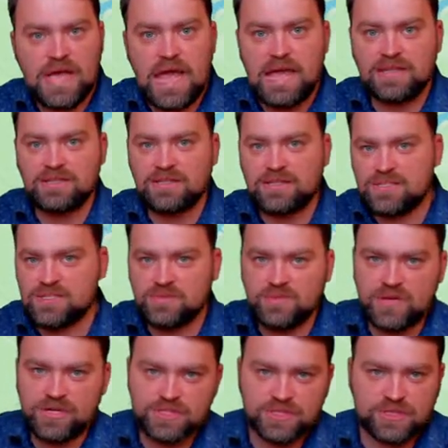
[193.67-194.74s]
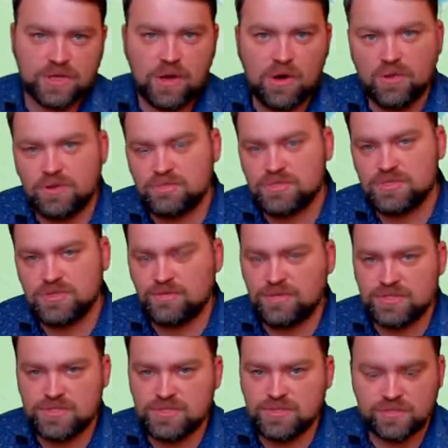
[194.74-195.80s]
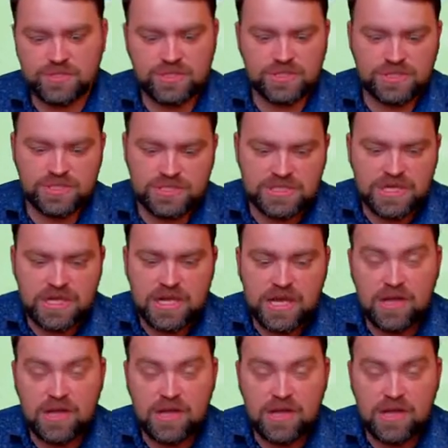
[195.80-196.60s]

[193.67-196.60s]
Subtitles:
endless Russian columns of the soldiers